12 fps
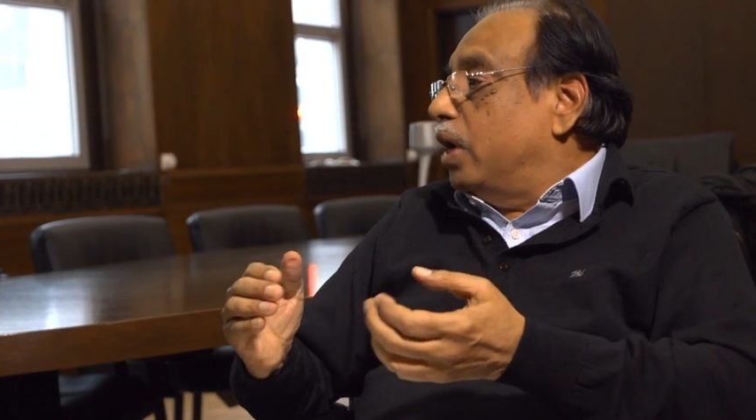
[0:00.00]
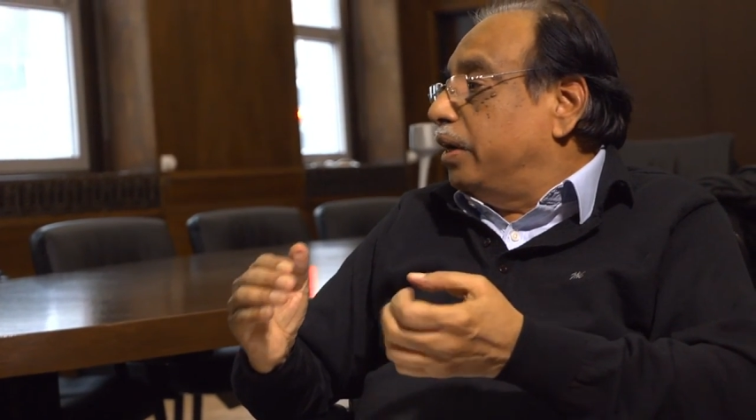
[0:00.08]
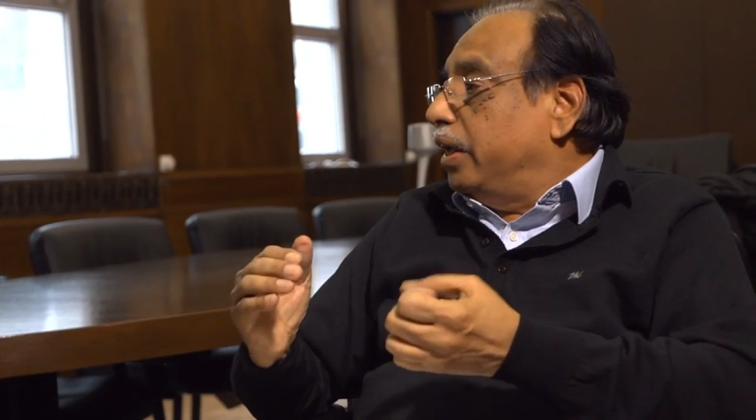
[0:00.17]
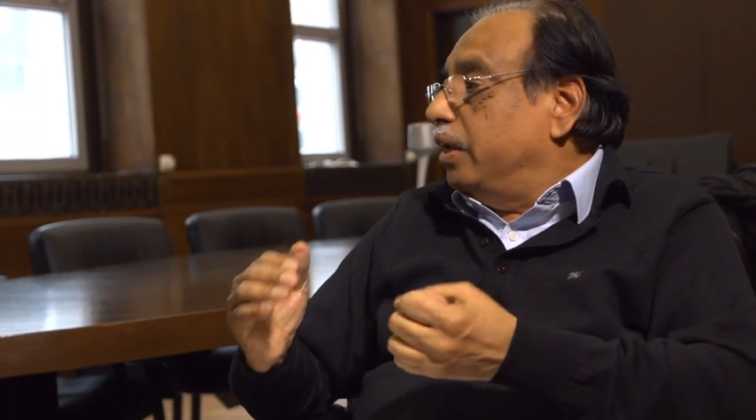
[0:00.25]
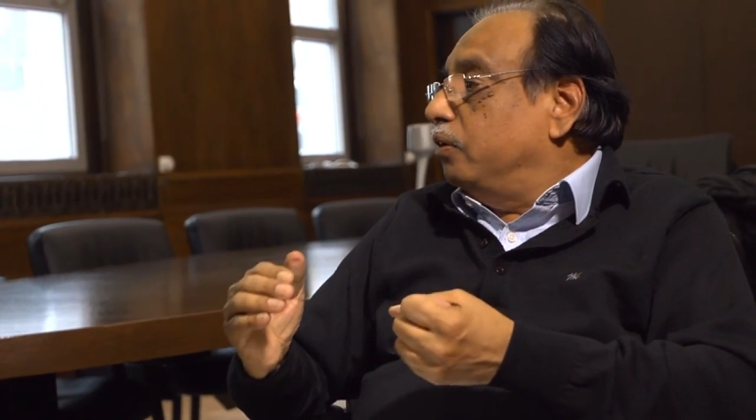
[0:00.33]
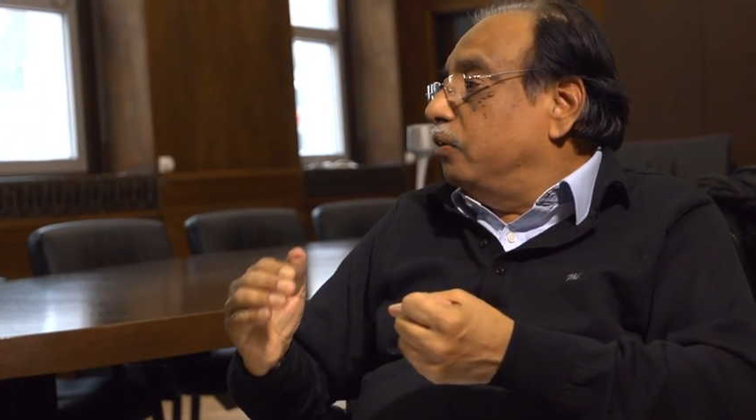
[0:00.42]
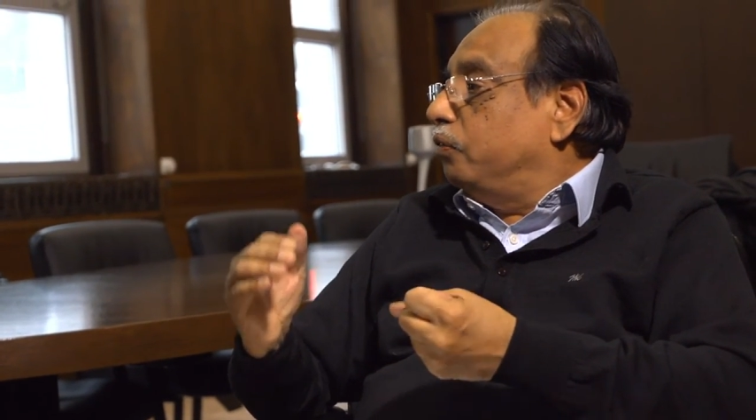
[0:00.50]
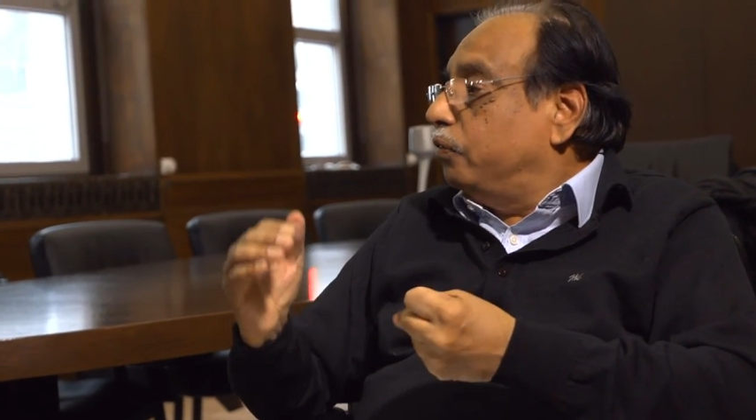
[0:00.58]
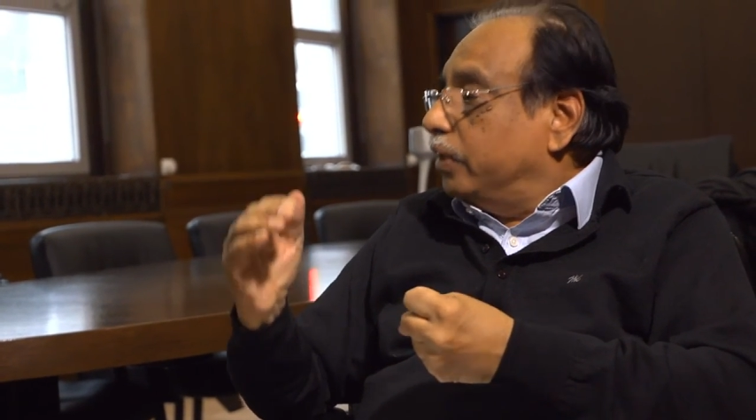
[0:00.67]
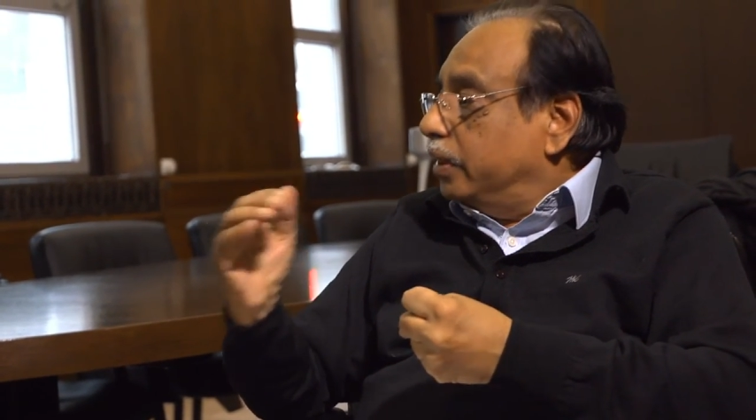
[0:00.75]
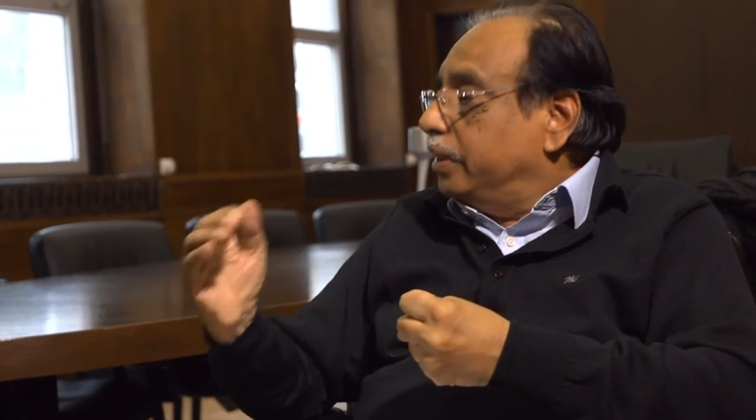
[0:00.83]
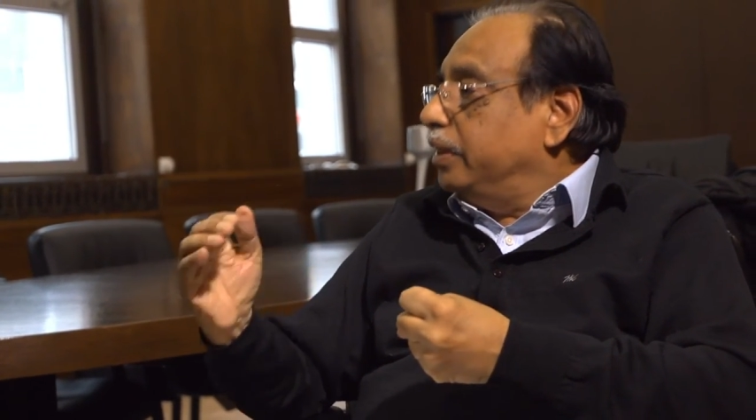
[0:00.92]
attain
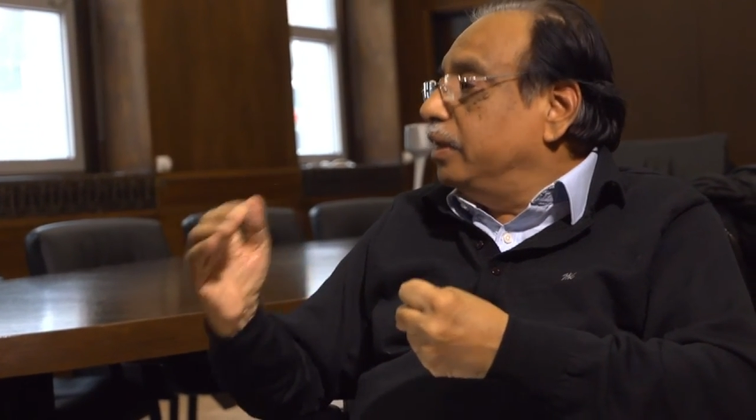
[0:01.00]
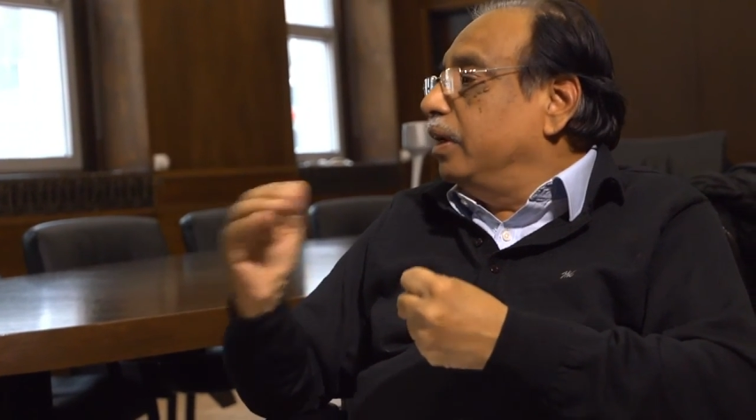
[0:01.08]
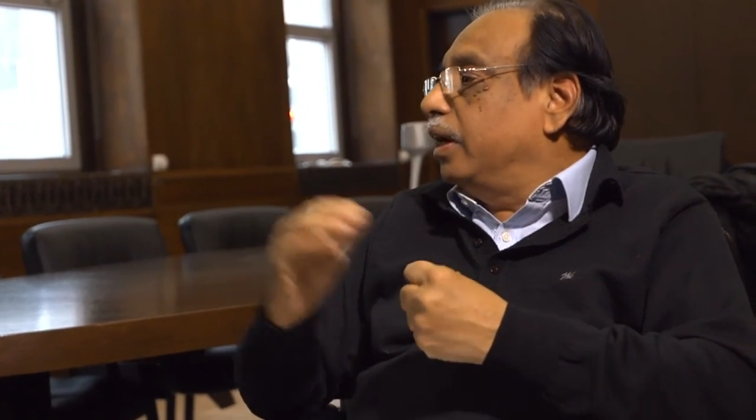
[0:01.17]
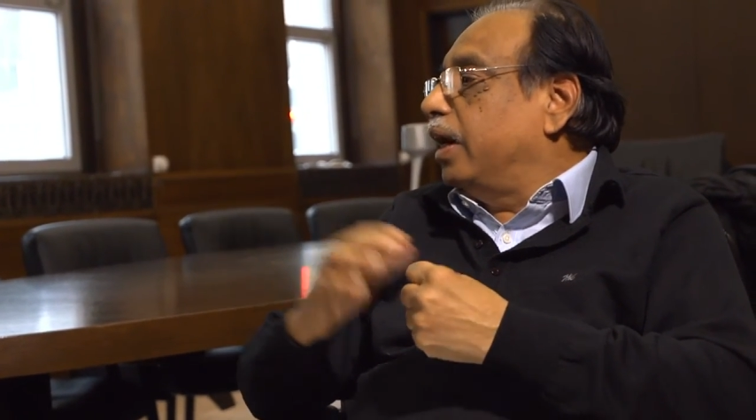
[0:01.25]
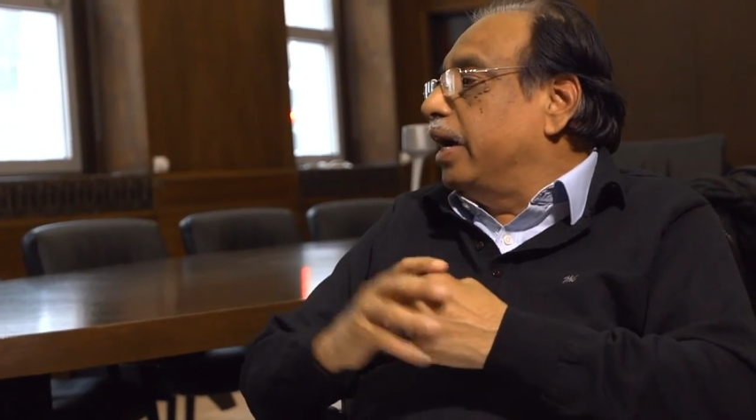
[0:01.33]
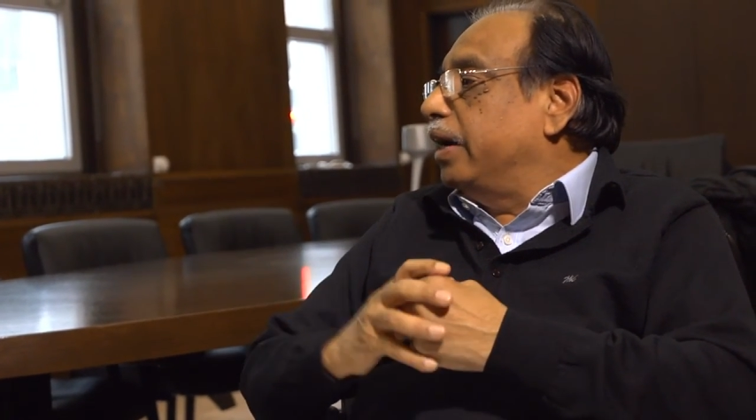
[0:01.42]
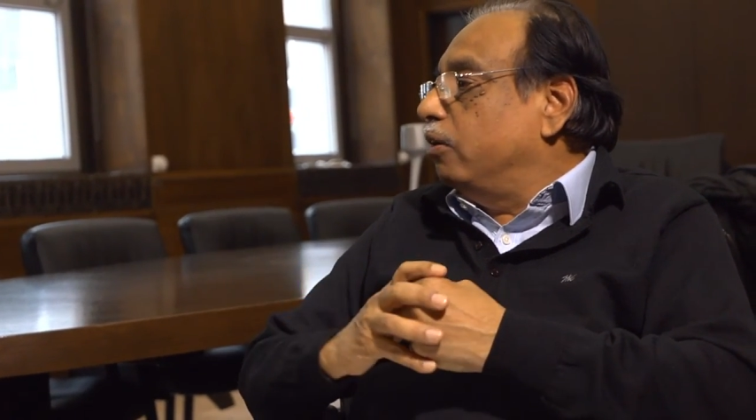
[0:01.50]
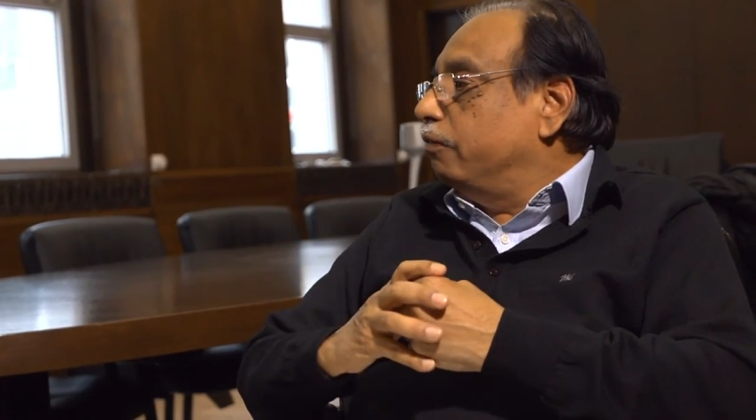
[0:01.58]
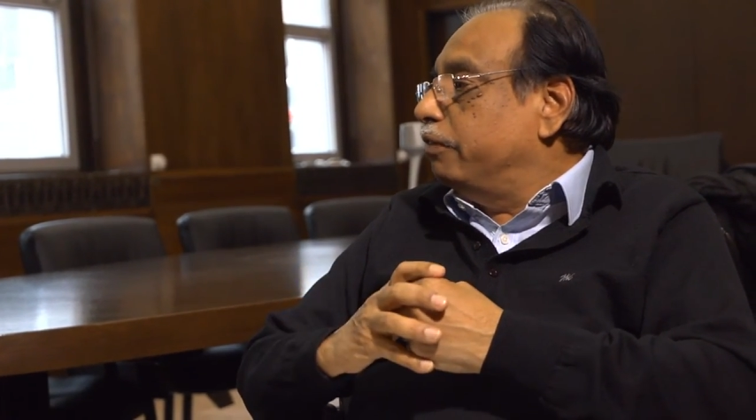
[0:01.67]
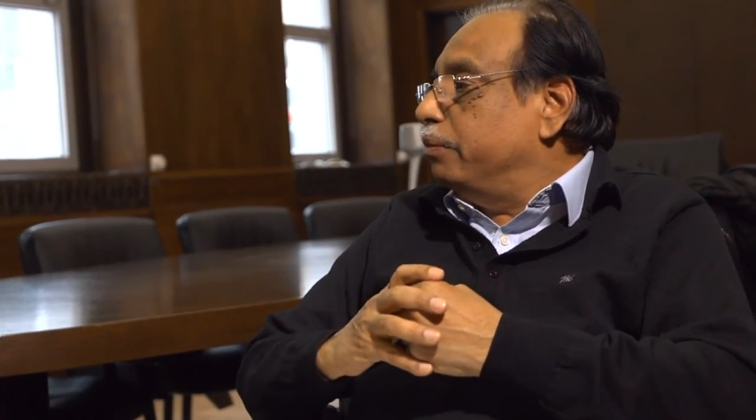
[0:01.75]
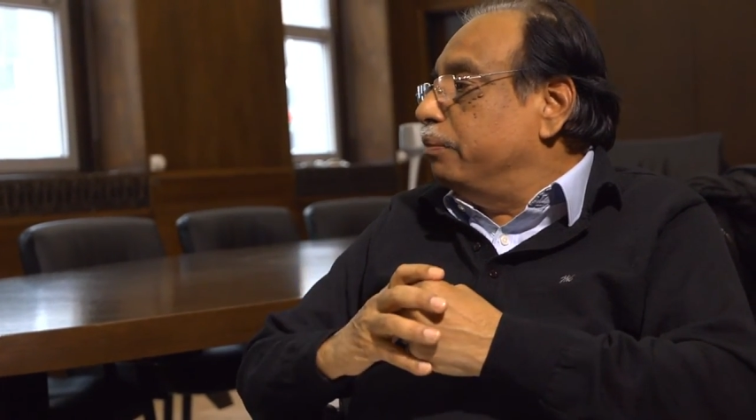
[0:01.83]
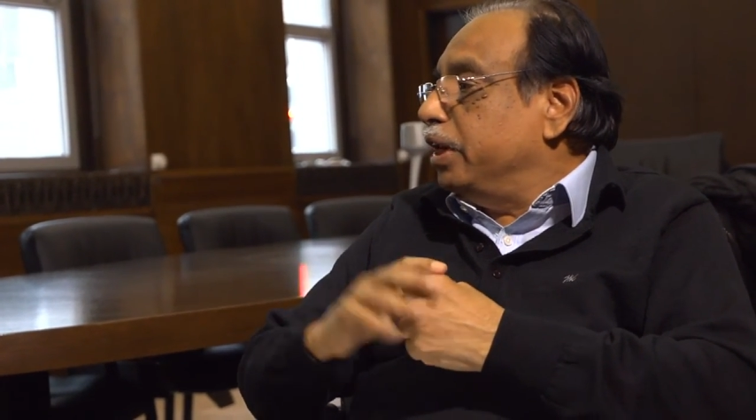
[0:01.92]
certain kind
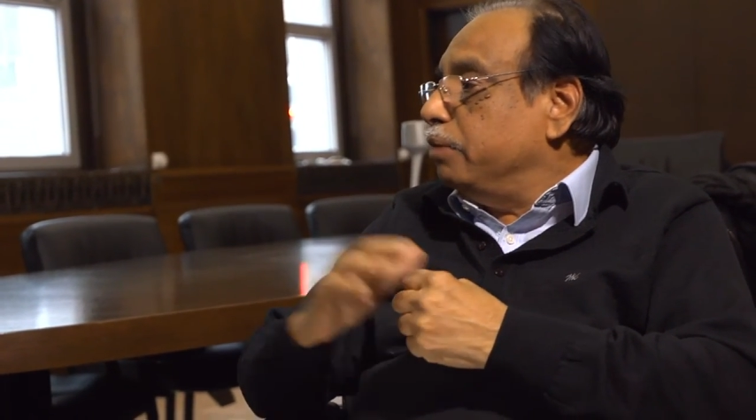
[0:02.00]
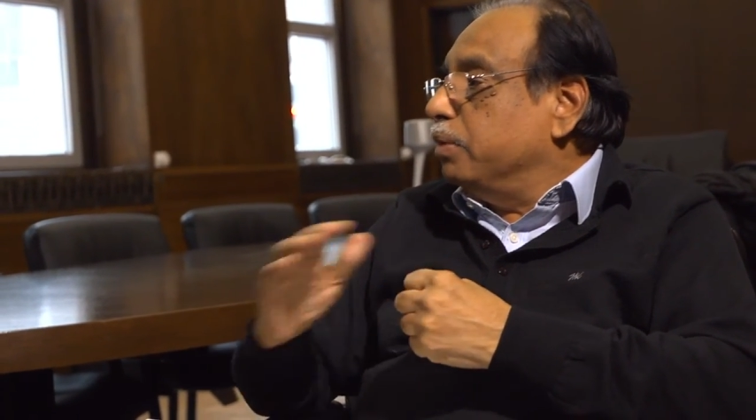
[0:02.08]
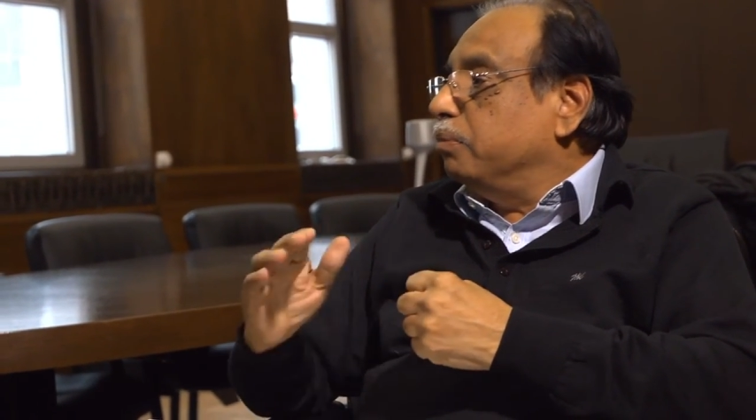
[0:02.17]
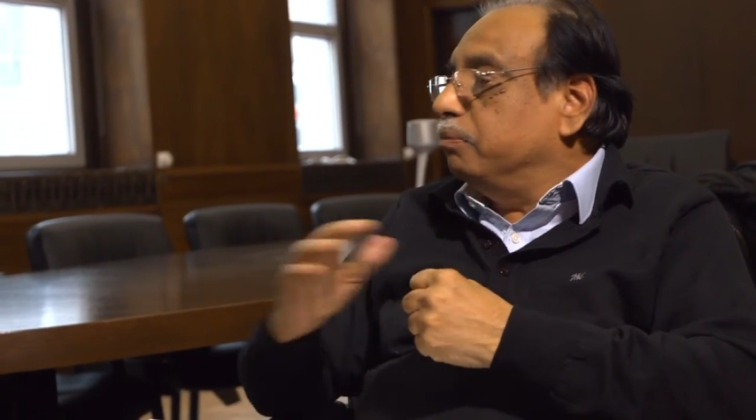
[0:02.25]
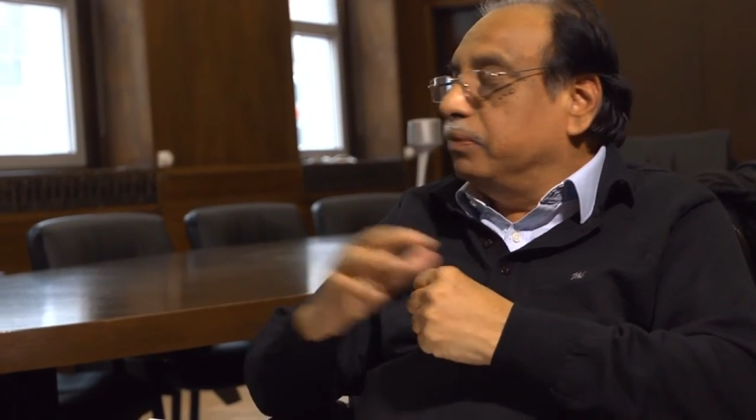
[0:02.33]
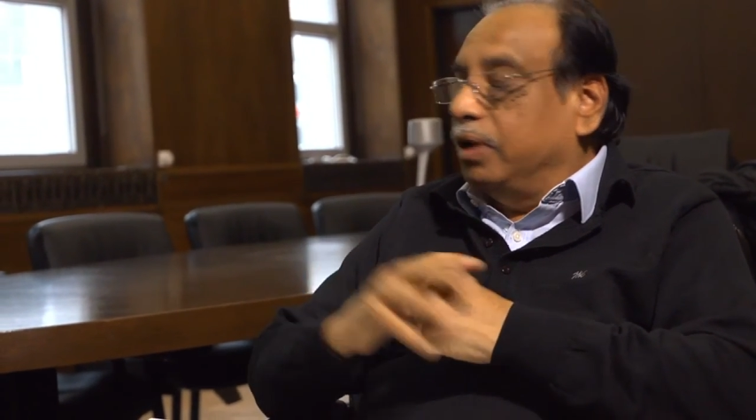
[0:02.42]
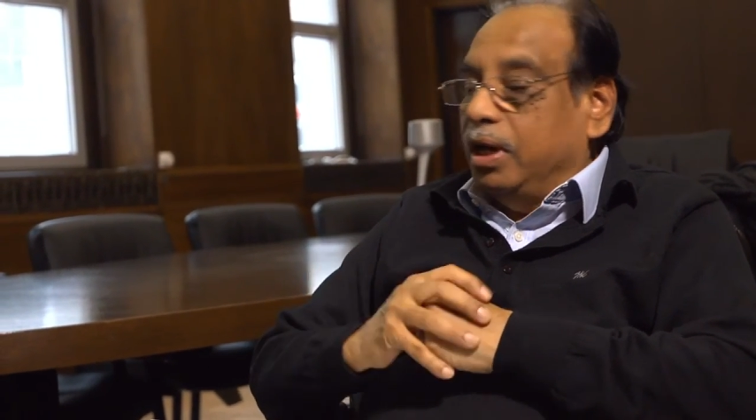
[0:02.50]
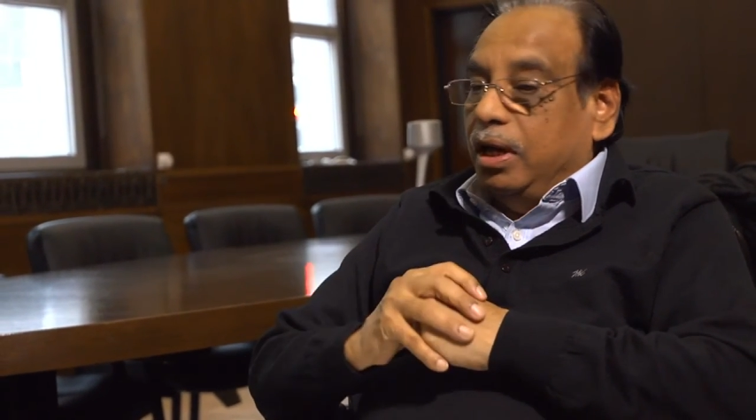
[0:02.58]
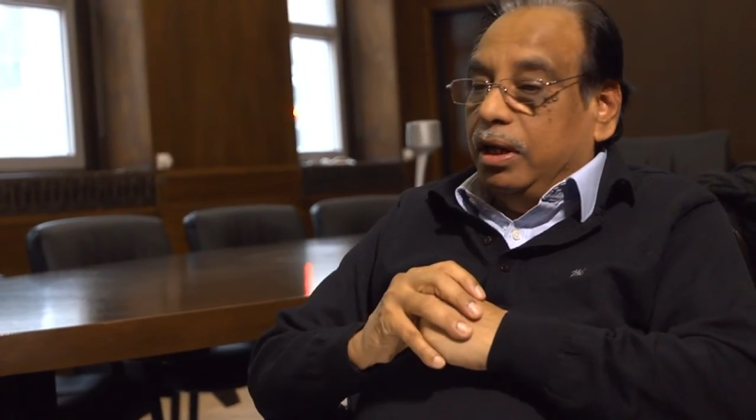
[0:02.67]
of a minimum